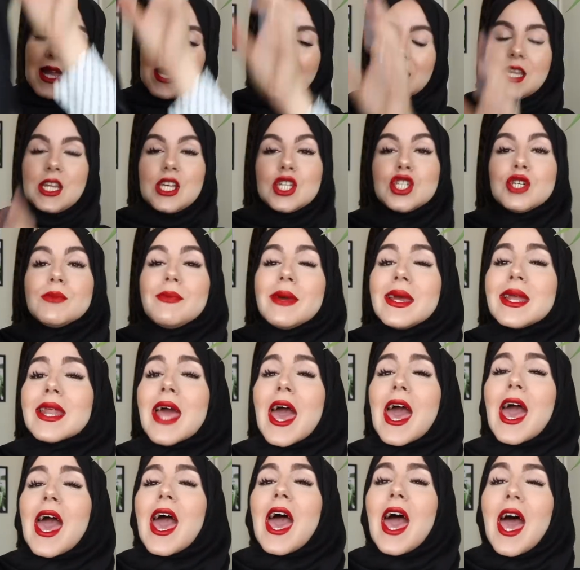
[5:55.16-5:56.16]
like literally
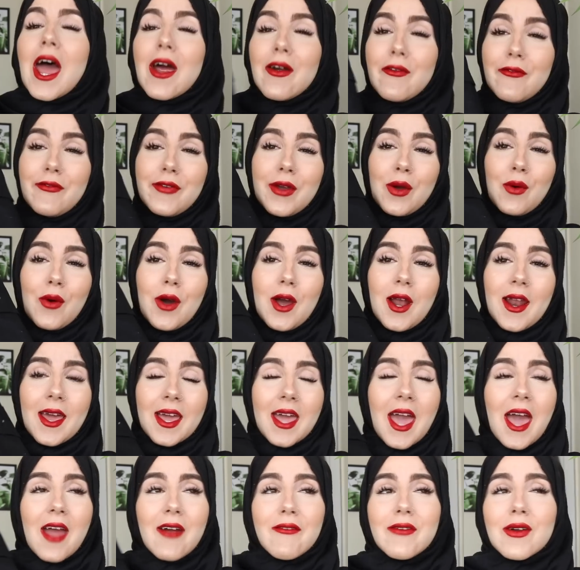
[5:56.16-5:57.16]
being everywhere.
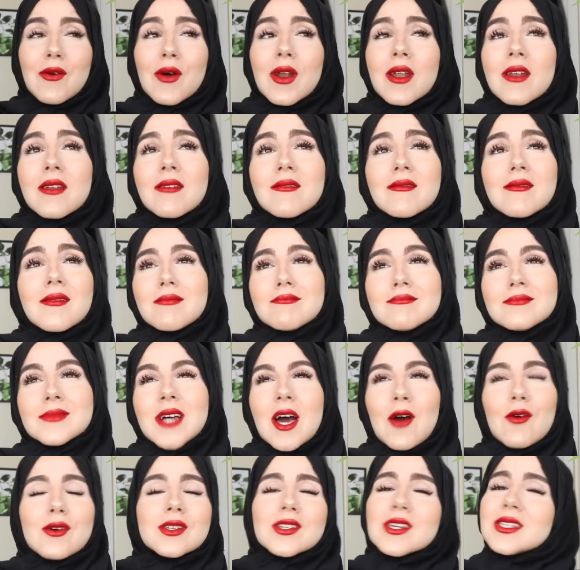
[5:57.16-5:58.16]
Like everyone,
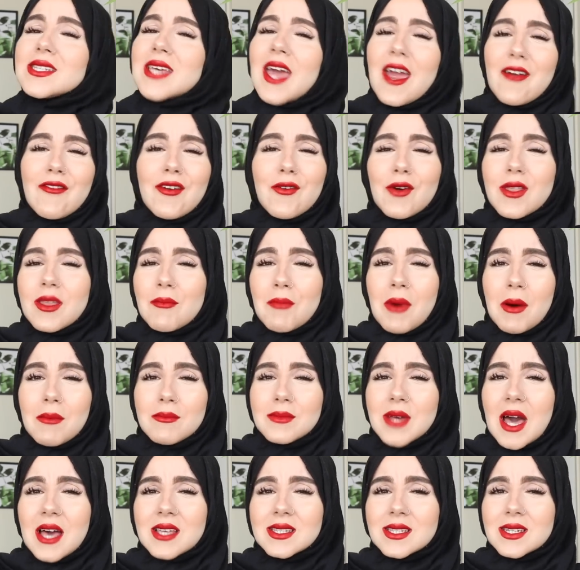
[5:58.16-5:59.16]
I was gonna say everyone, the
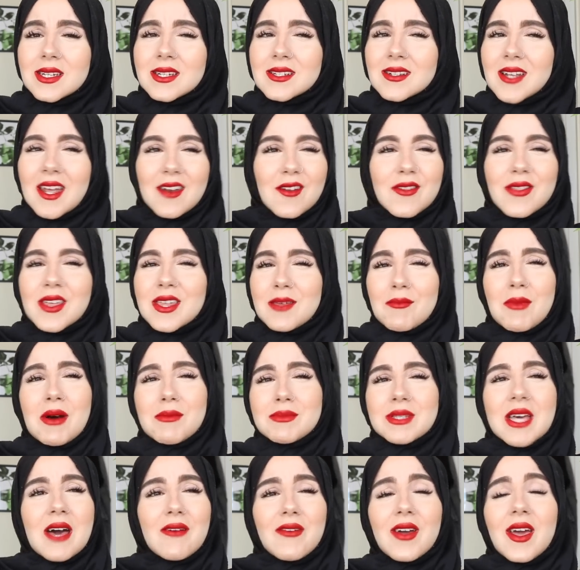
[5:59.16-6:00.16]
mum has it. I don't think the
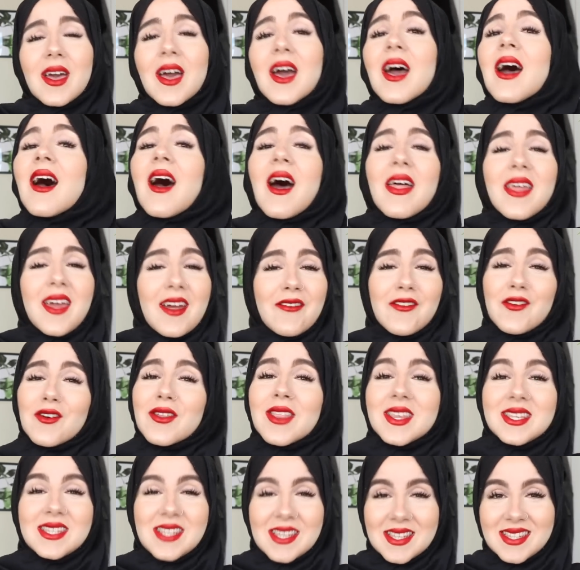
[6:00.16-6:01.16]
mums have it. I think everyone,
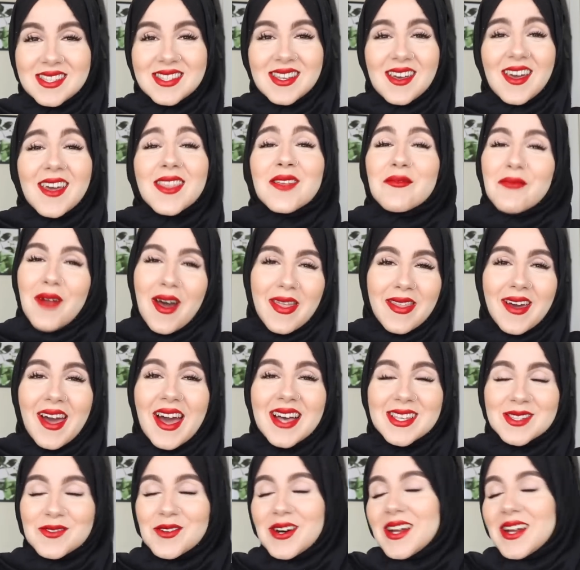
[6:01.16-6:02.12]
the sister and the brother has